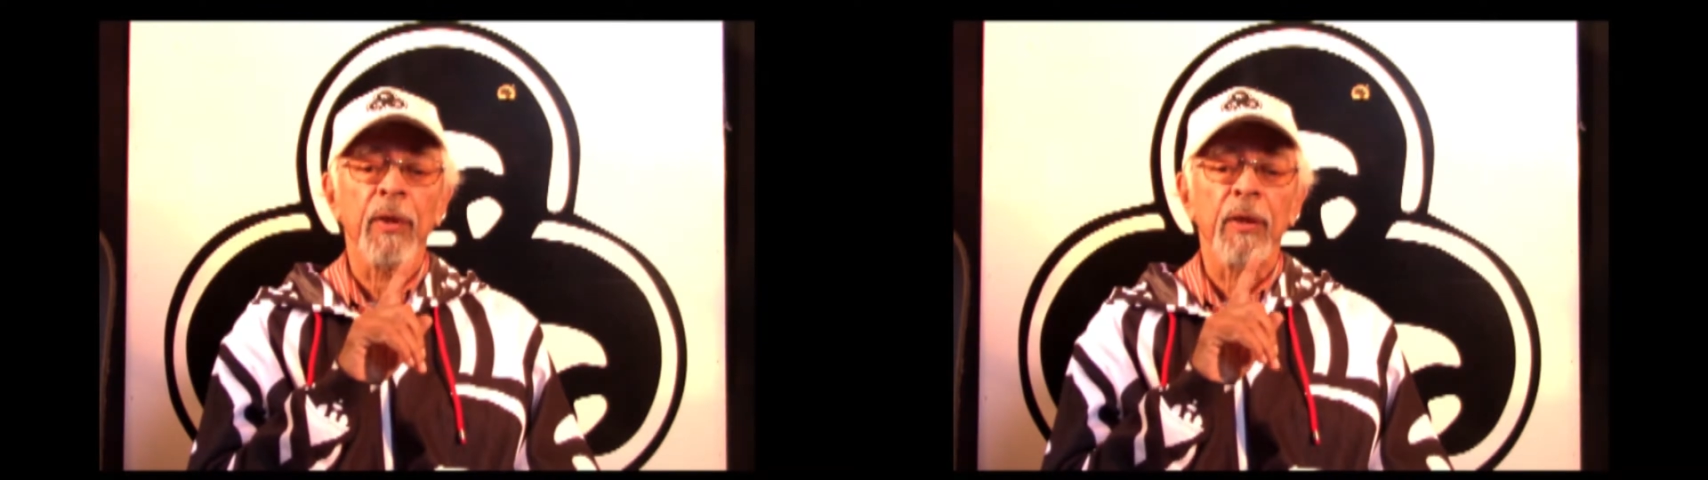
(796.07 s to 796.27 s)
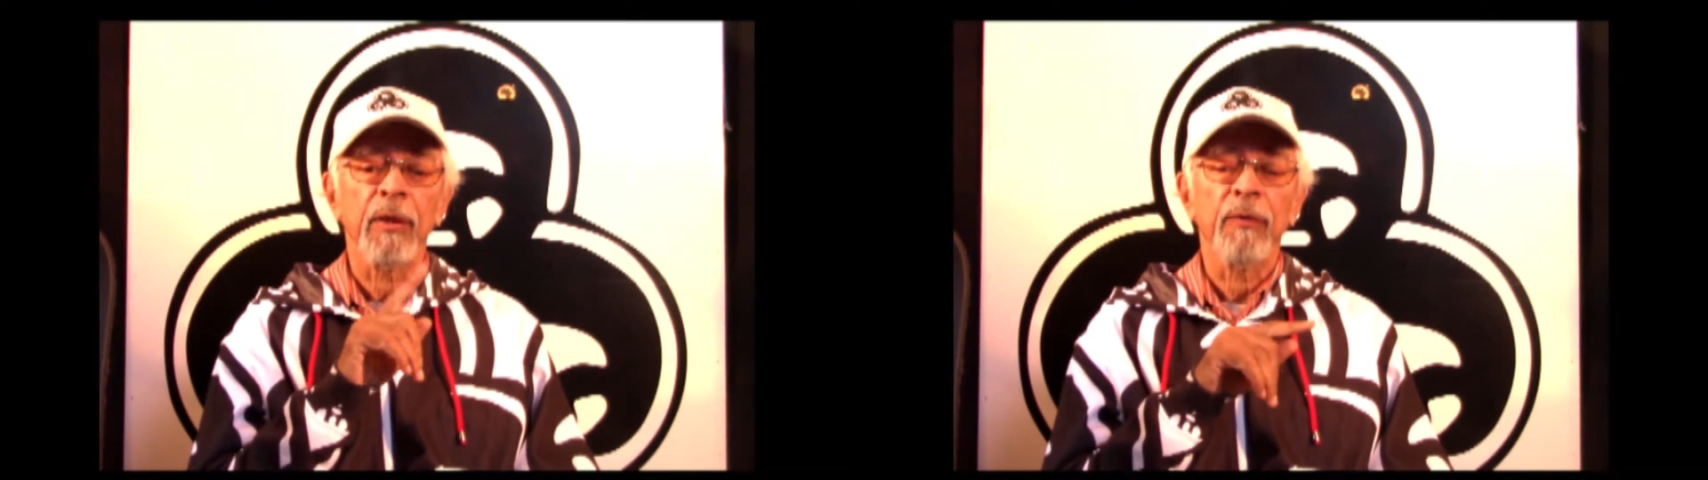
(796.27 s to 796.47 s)

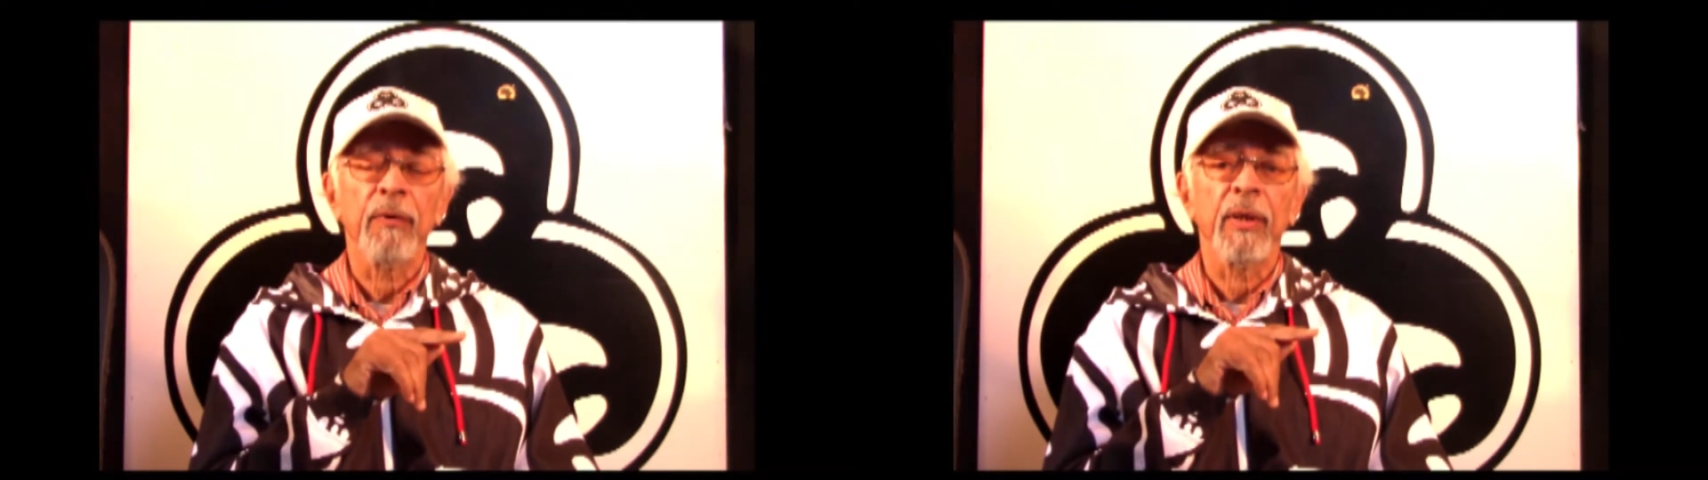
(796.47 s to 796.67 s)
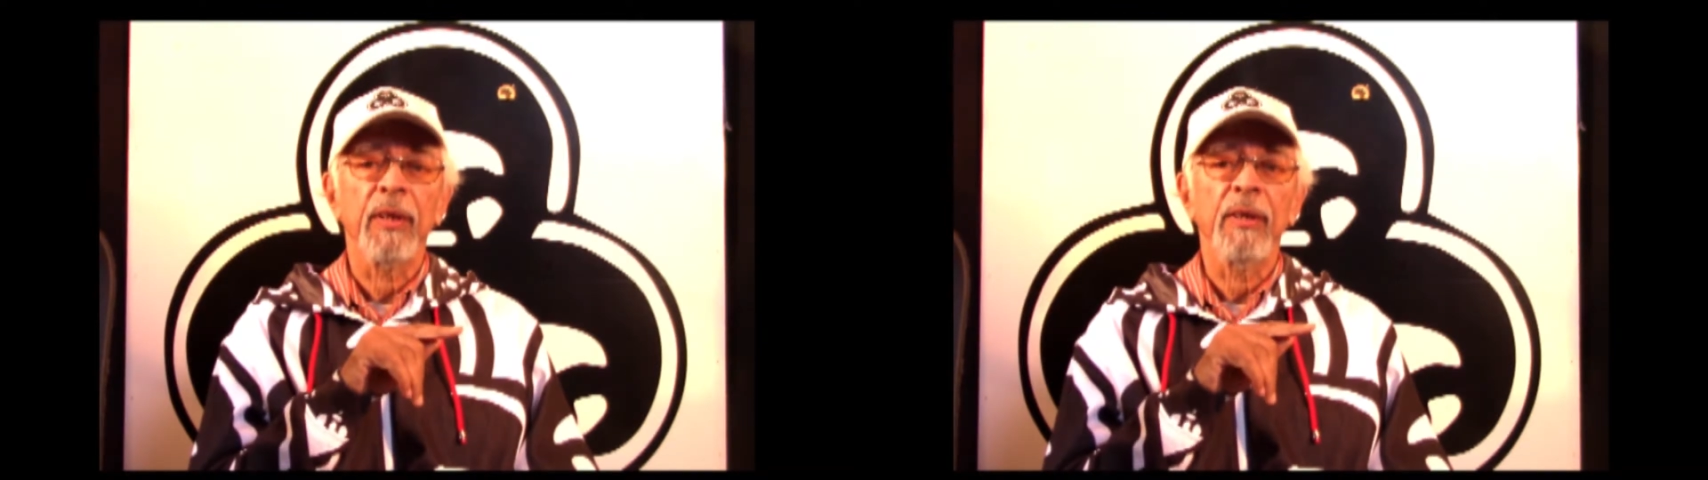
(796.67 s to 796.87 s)

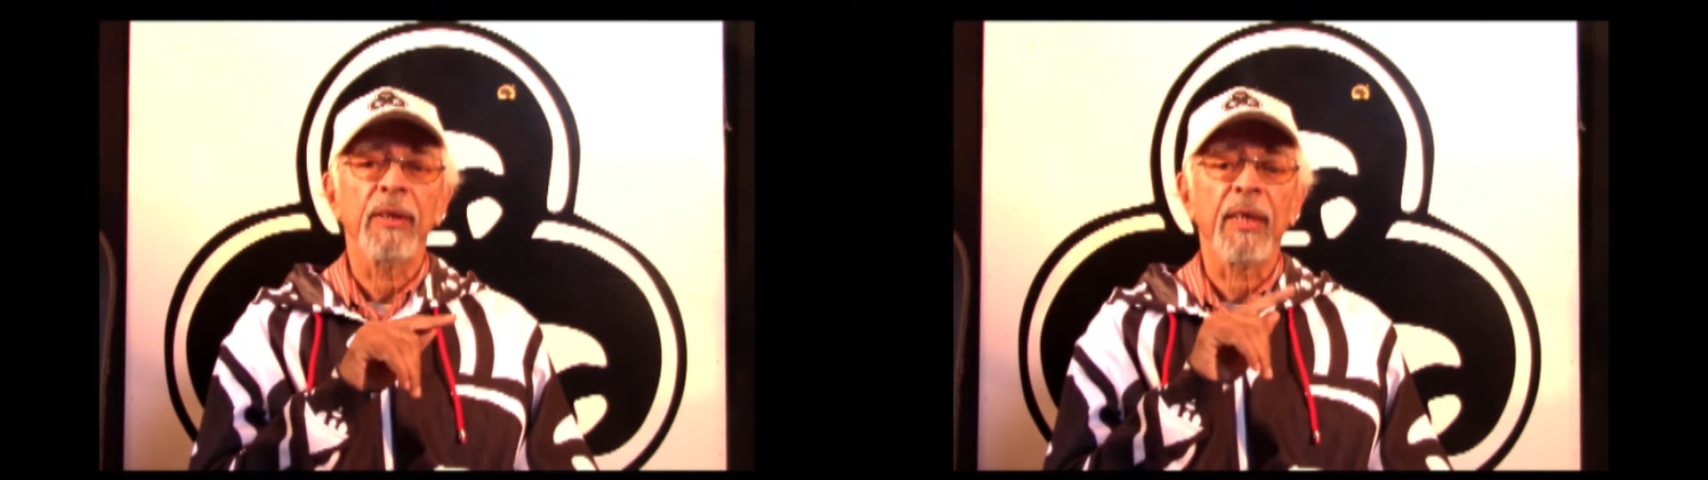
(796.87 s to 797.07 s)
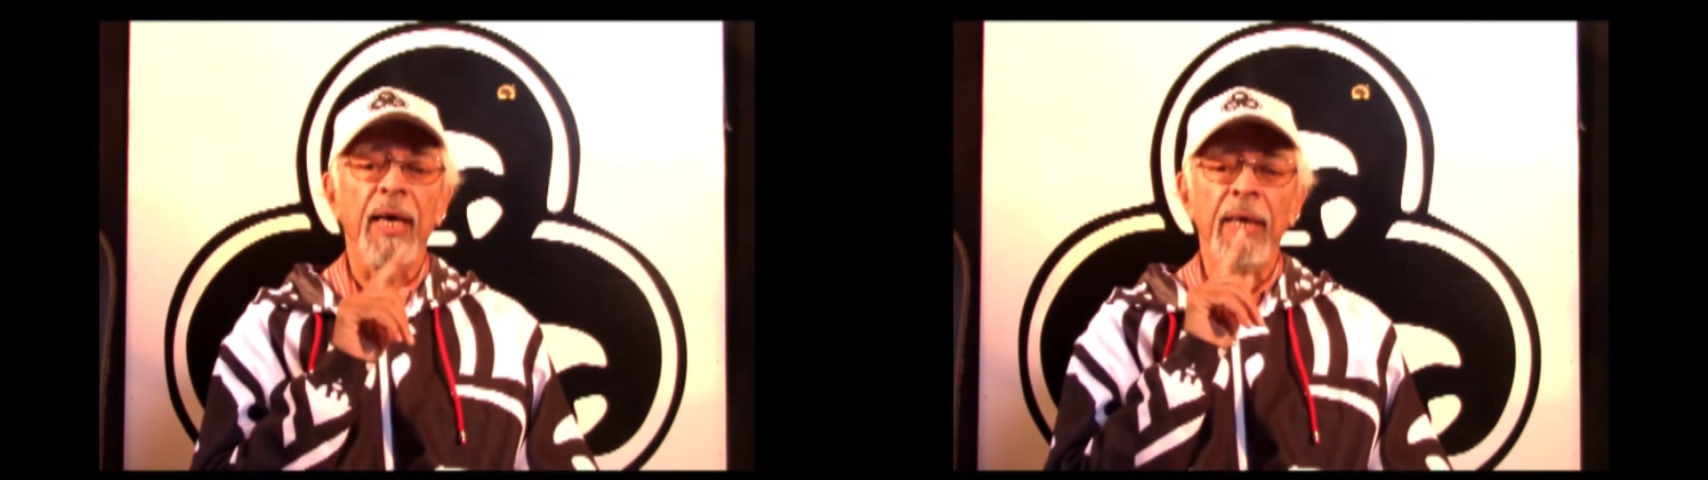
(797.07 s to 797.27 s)
Detroit East
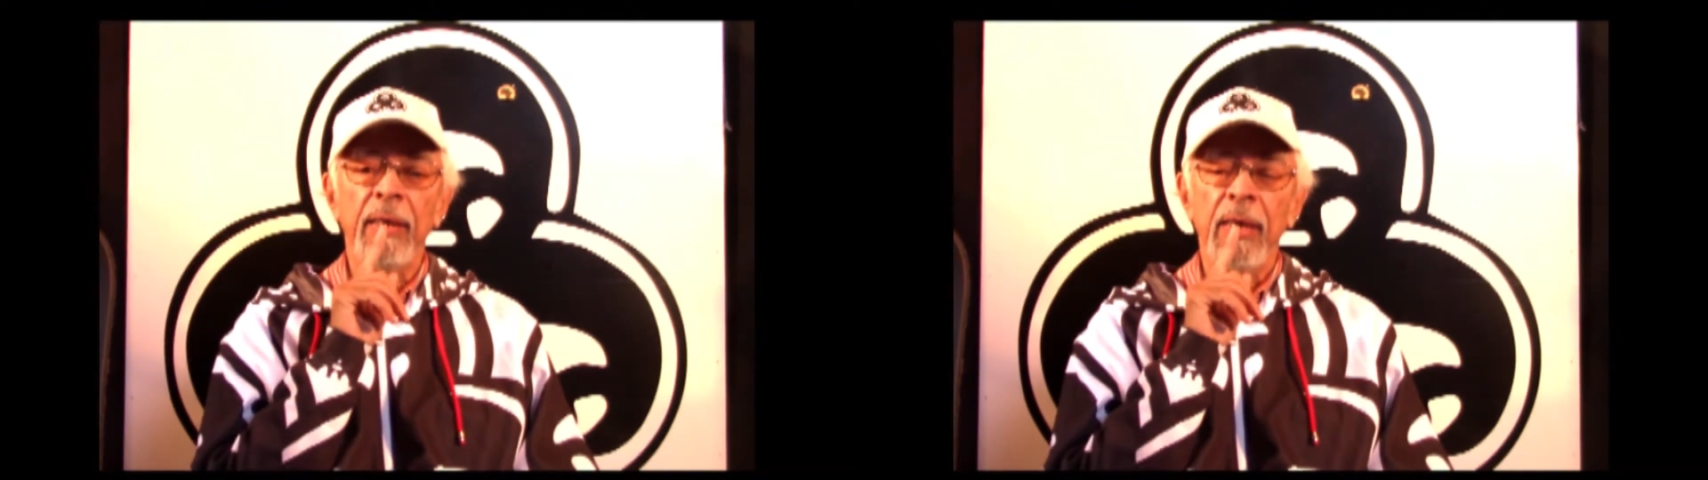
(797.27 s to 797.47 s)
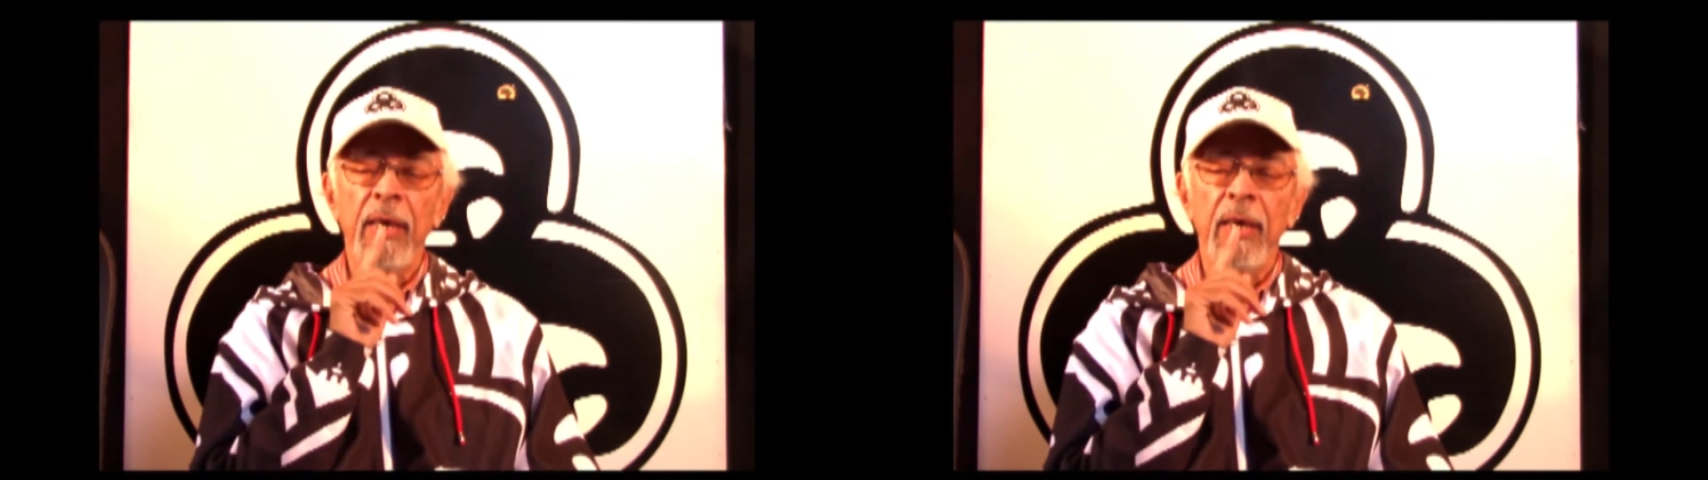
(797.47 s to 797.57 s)
Side,